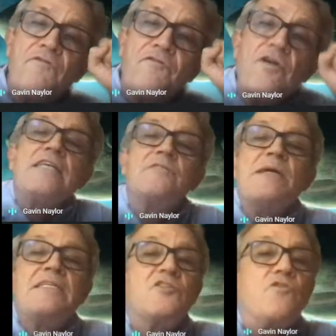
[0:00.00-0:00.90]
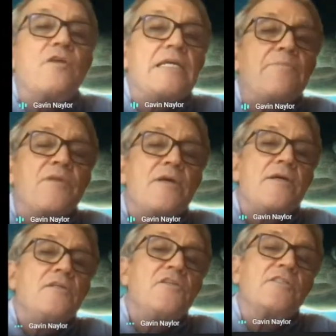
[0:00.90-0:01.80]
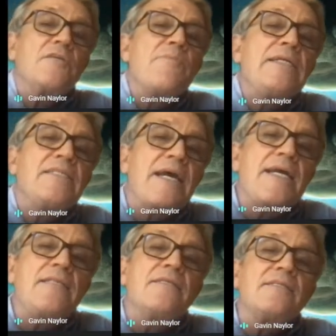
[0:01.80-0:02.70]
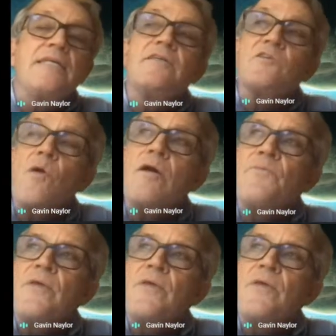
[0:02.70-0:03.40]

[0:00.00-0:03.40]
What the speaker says: freeze midstream just to maintain the status quo.